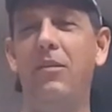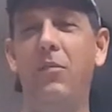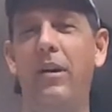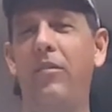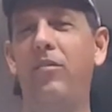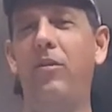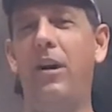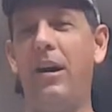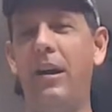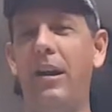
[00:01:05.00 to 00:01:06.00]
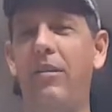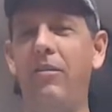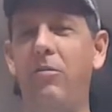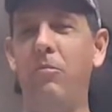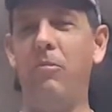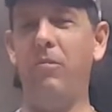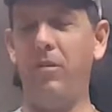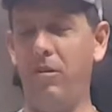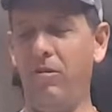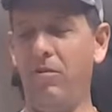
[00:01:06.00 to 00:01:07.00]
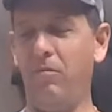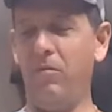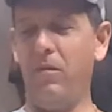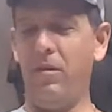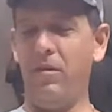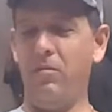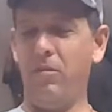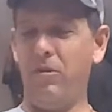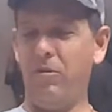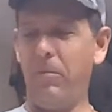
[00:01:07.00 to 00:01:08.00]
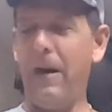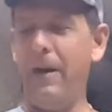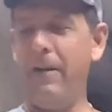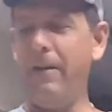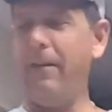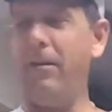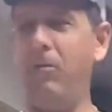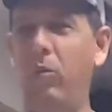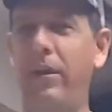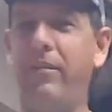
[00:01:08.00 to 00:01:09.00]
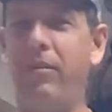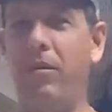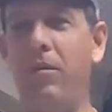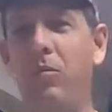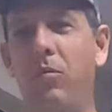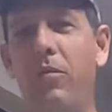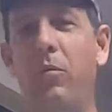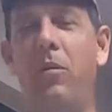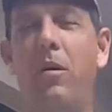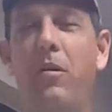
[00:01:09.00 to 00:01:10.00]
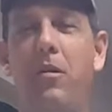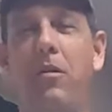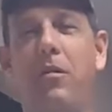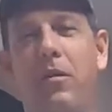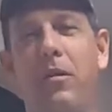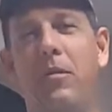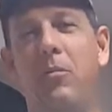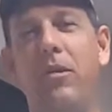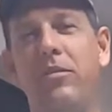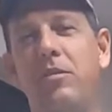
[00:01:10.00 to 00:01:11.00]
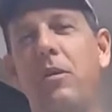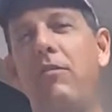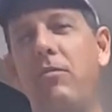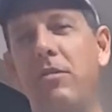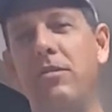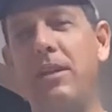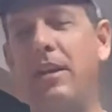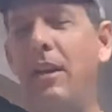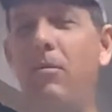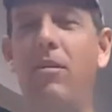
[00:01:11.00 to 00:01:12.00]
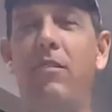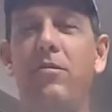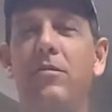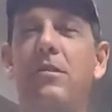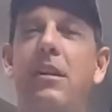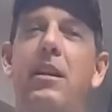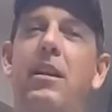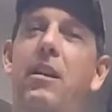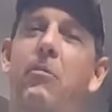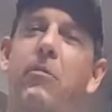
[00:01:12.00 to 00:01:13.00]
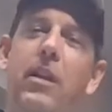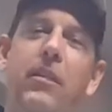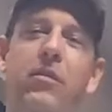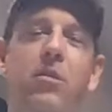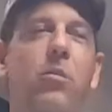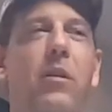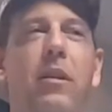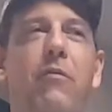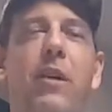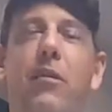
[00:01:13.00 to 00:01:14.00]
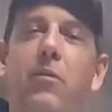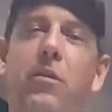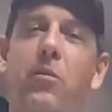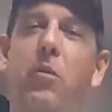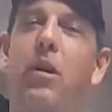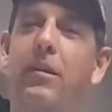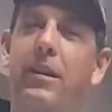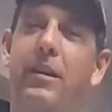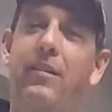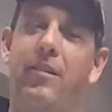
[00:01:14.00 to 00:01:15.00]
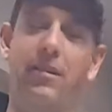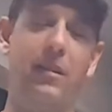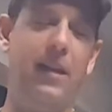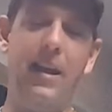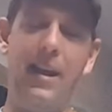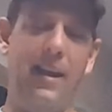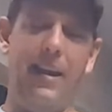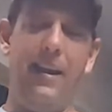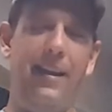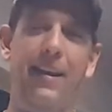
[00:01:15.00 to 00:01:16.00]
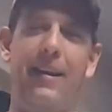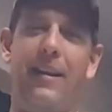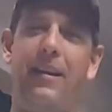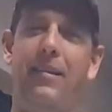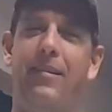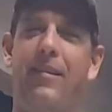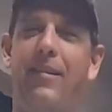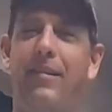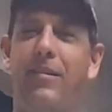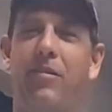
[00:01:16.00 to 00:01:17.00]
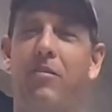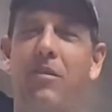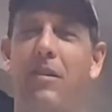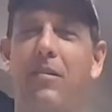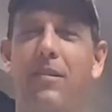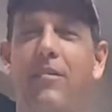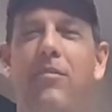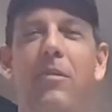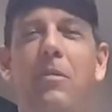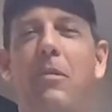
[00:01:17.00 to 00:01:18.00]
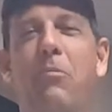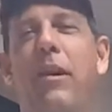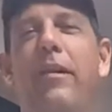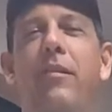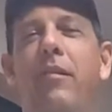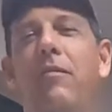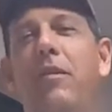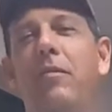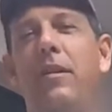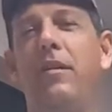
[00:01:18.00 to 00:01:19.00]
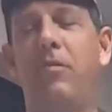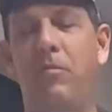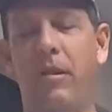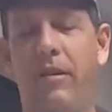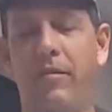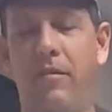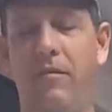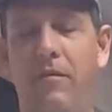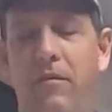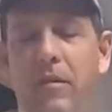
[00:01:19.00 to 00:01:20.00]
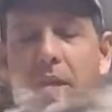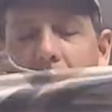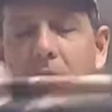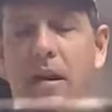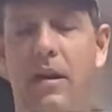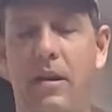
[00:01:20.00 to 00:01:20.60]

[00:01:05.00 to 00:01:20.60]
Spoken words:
when it's so hot out and you perspire, and it wicks the water, the moisture away from your skin, keeps it off your skin, and it has a cooling effect when you're walking. So it's just extremely impressive. It really is impressive. The